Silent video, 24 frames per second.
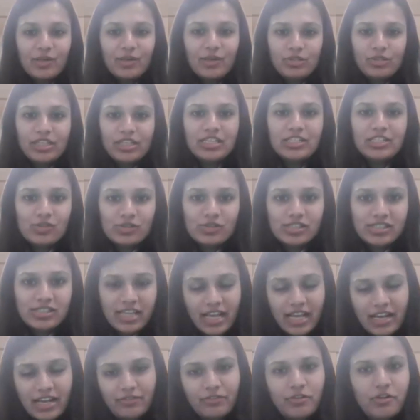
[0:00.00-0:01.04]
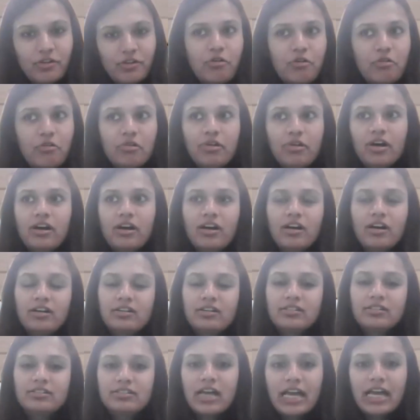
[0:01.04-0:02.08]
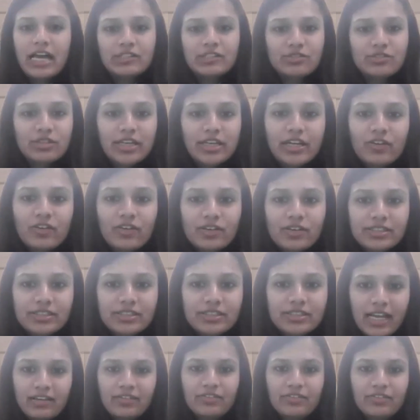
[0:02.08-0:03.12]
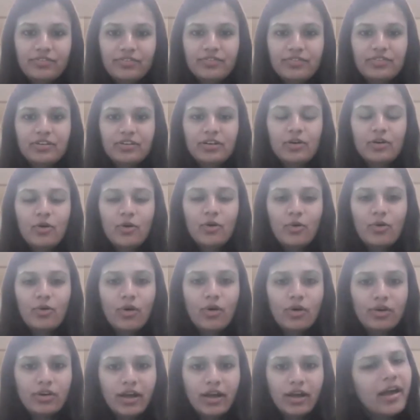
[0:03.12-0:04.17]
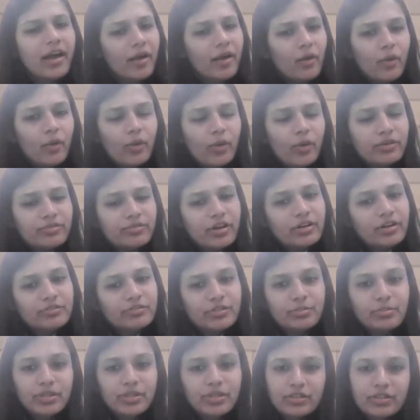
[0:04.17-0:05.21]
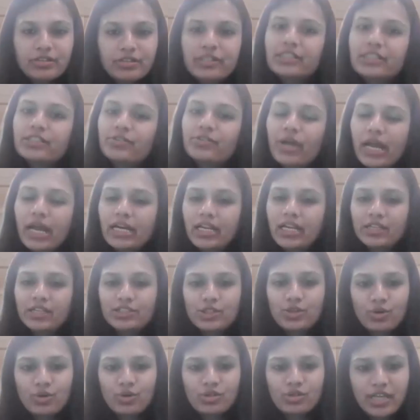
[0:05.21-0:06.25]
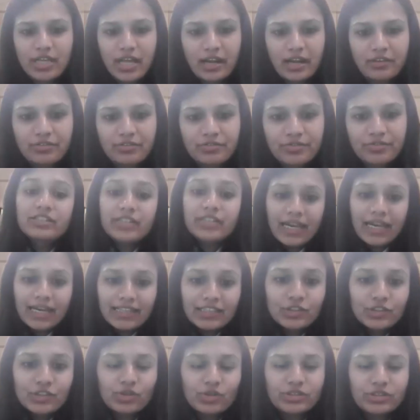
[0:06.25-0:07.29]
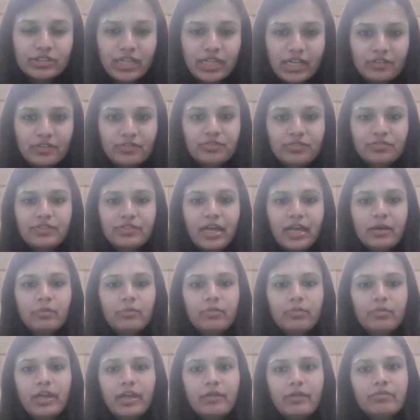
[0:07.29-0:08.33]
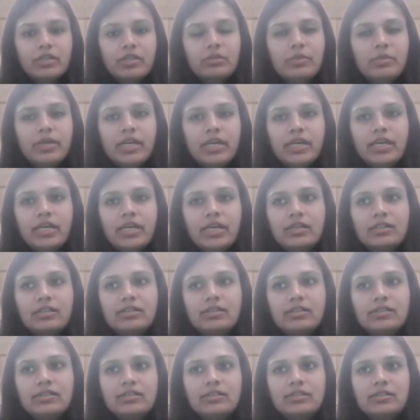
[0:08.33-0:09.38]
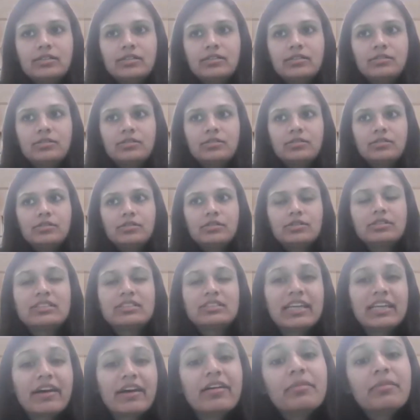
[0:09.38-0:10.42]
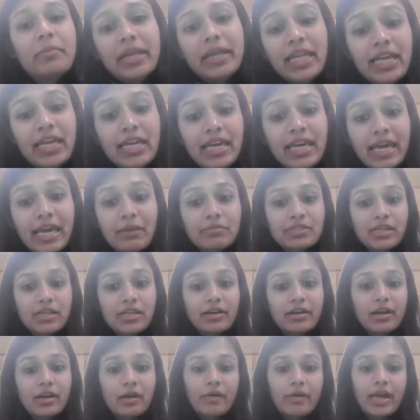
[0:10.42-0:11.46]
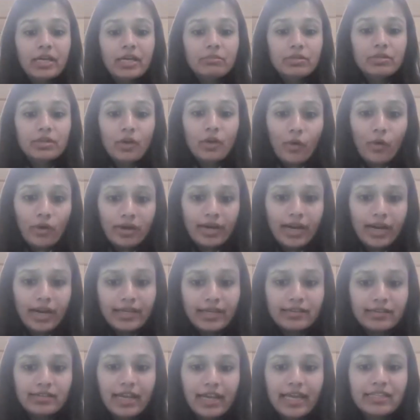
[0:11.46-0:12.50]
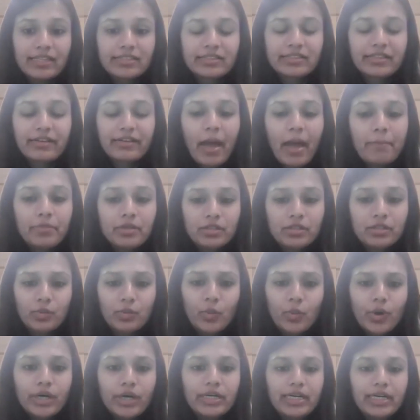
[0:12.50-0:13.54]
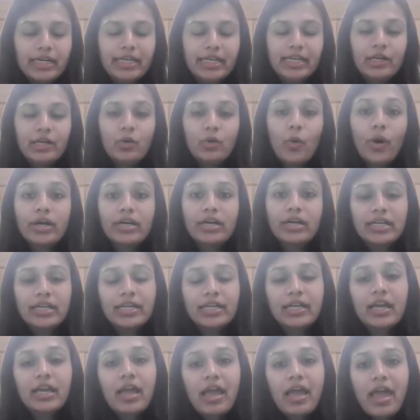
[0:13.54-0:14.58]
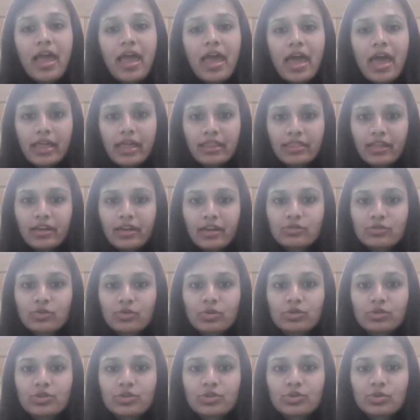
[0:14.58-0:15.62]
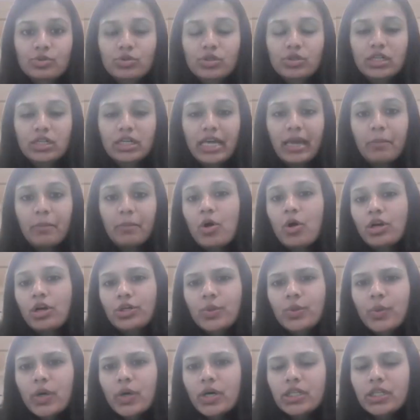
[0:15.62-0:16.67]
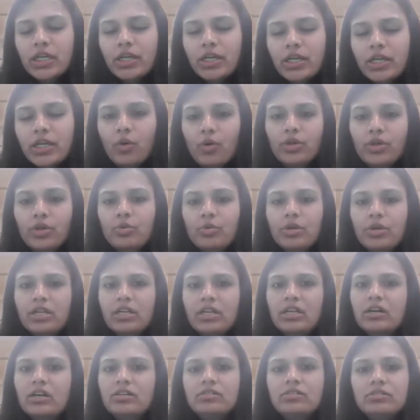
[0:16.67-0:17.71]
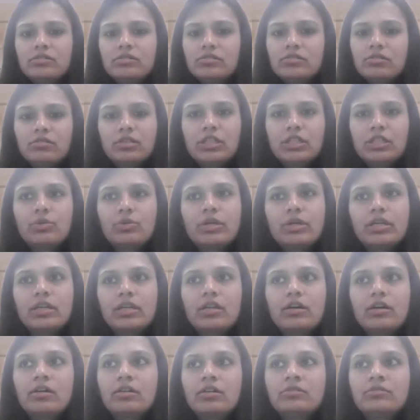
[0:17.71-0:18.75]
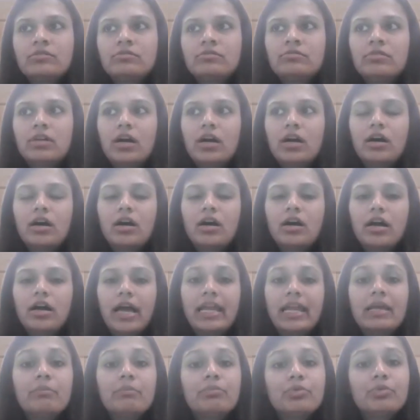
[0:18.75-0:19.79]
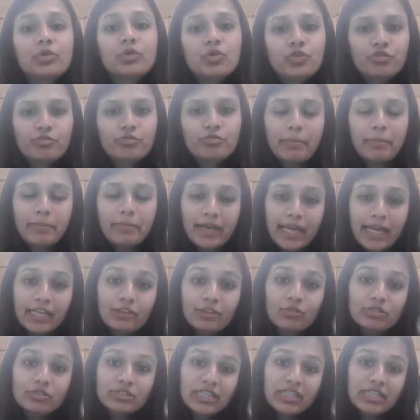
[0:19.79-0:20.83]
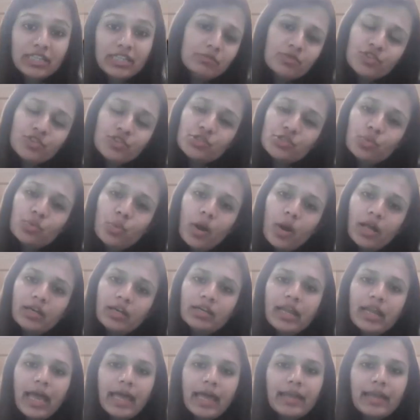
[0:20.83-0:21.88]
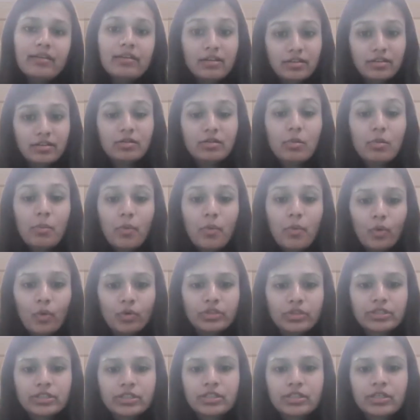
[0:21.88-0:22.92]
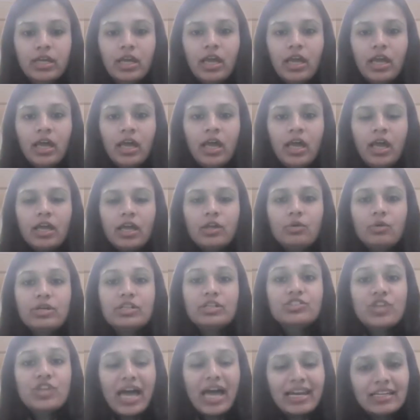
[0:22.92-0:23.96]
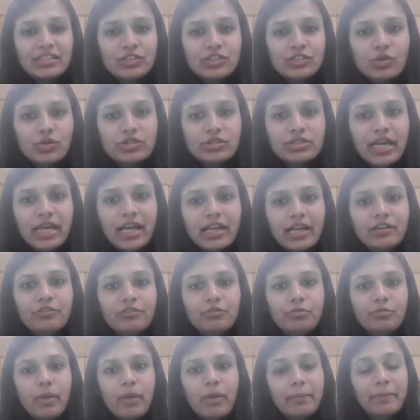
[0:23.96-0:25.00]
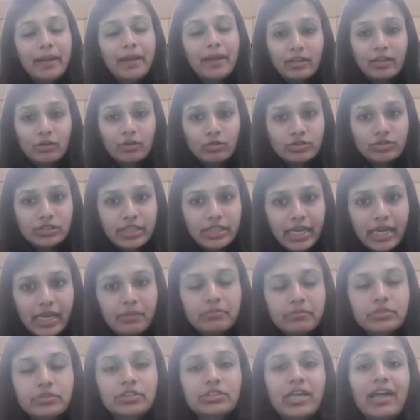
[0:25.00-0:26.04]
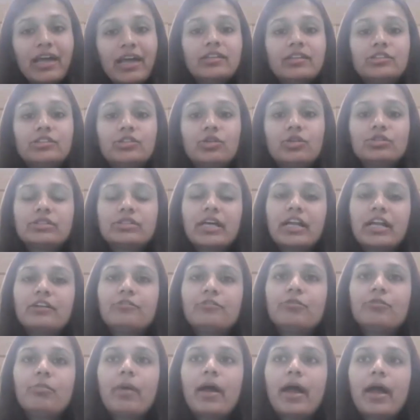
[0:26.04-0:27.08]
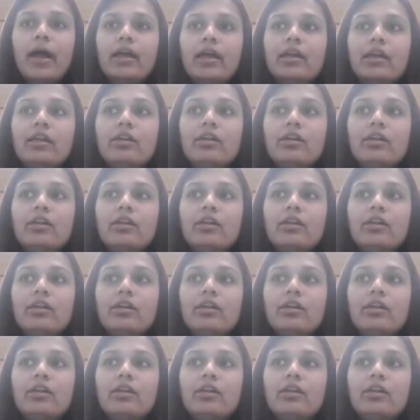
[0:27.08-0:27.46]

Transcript: You teach yourself. Go isolate yourself. Go in front of a mirror and try teaching yourself. Challenge yourself. There will be there are many games that are available online, like Scrabble, Wordly, Quadly, and there is also a game called Duolingo. You can learn and improve by playing those games, which is fun and learn both. You can challenge yourself by playing those games, challenge yourself by